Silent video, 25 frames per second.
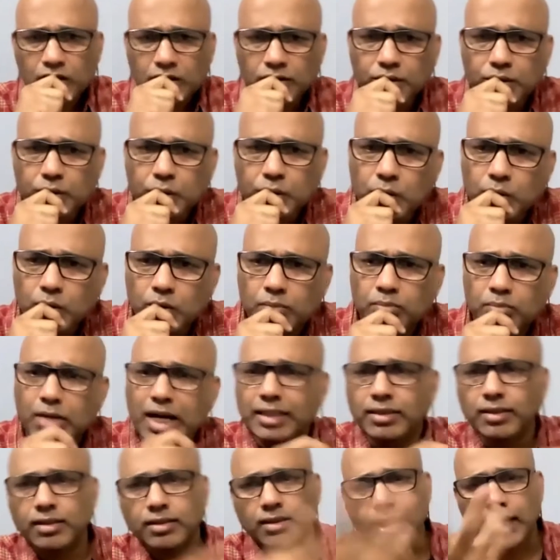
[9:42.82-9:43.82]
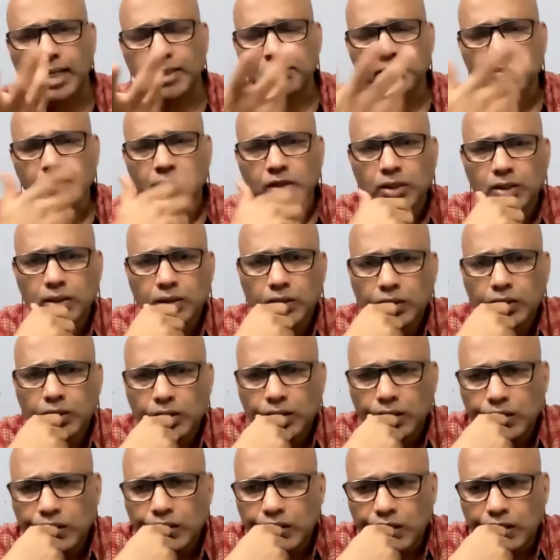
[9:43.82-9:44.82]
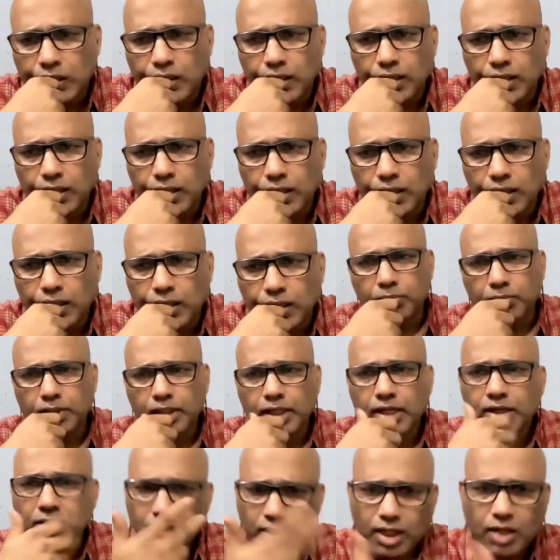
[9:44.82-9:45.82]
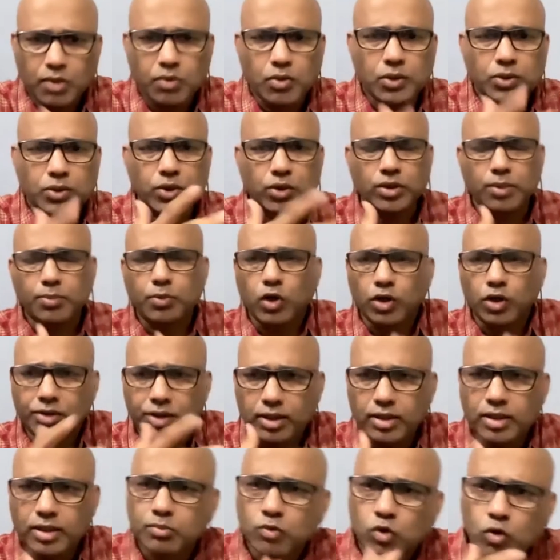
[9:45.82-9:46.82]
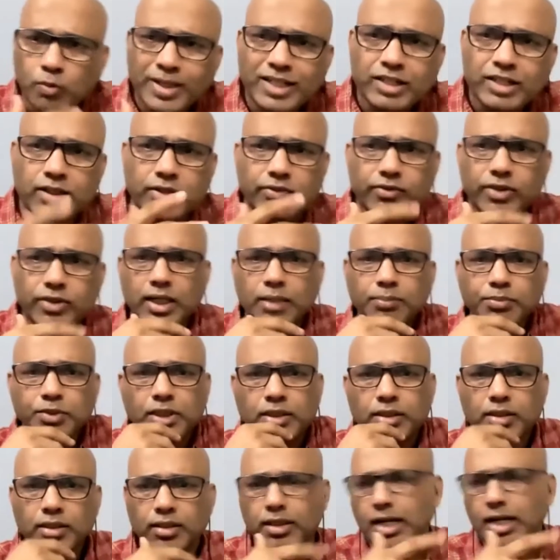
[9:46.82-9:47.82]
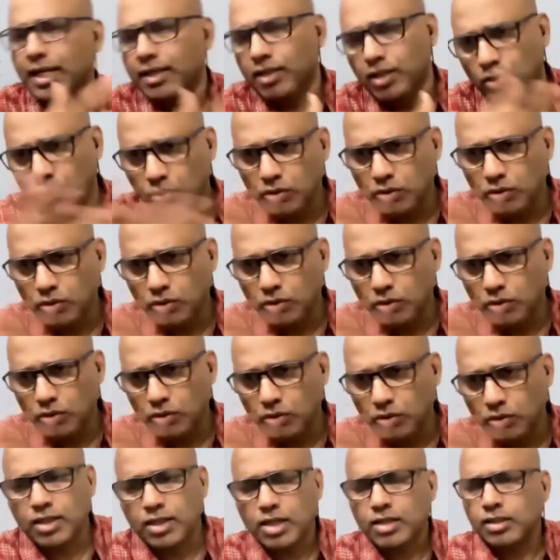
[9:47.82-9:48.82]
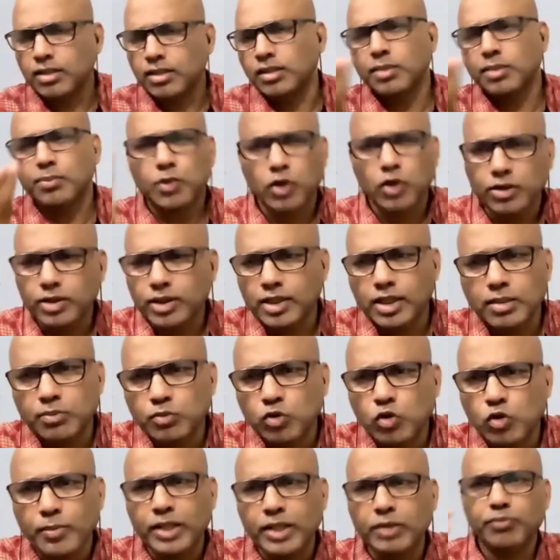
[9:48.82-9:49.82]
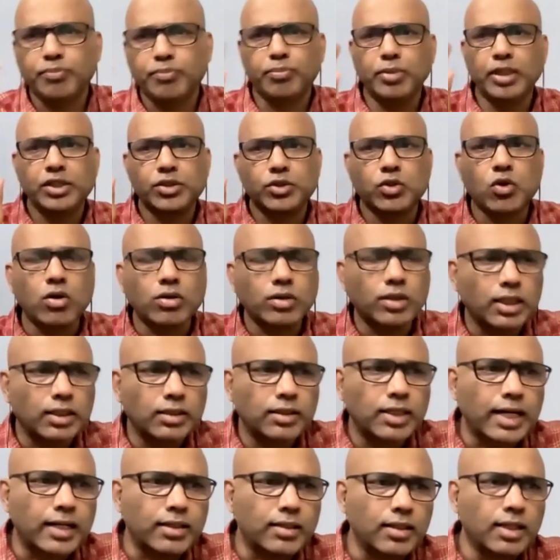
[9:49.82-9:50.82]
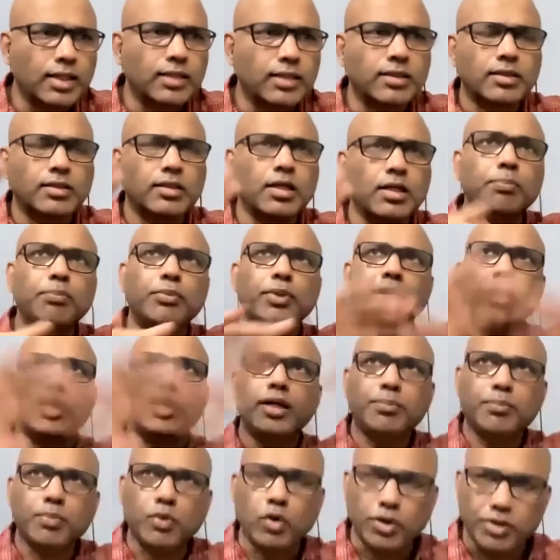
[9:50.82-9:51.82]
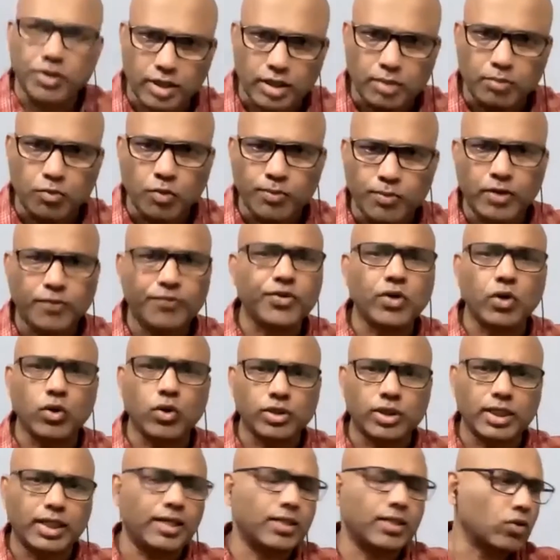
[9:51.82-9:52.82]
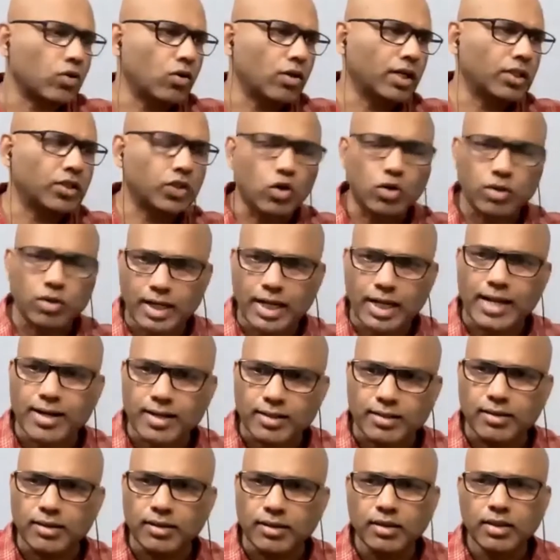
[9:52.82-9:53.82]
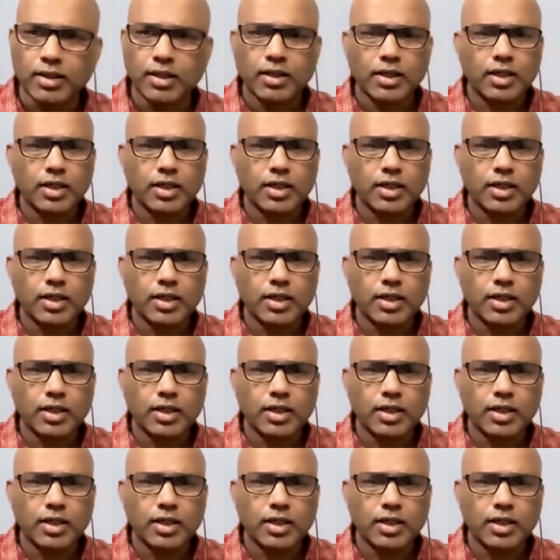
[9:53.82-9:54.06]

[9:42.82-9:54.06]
So by the time India also, the political movement developed, like, in Indian country, the political movement, please don't think that it's a separate political movement. Of course, it has got its own character.